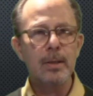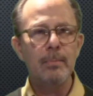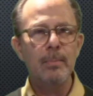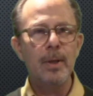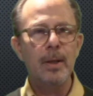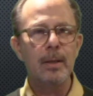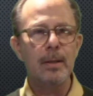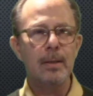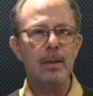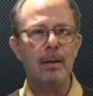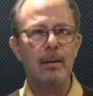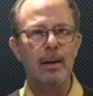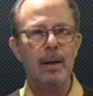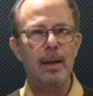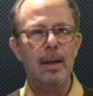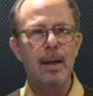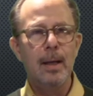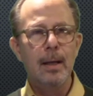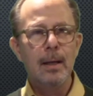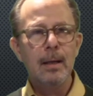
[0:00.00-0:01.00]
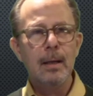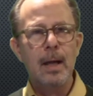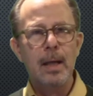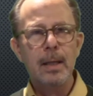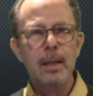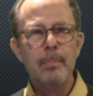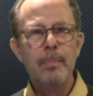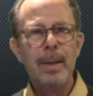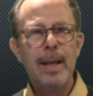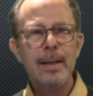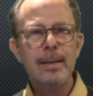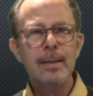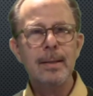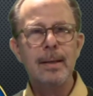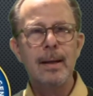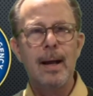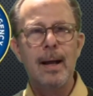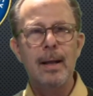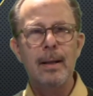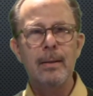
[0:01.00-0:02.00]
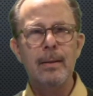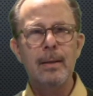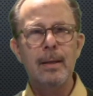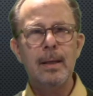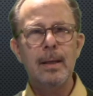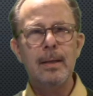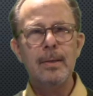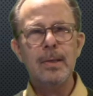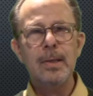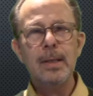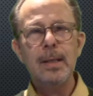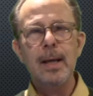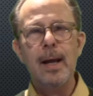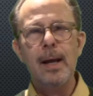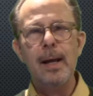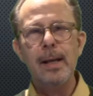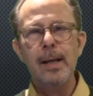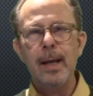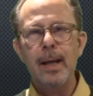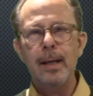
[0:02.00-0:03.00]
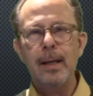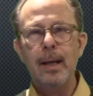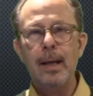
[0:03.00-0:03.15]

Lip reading: military, the Pentagon, the CIA,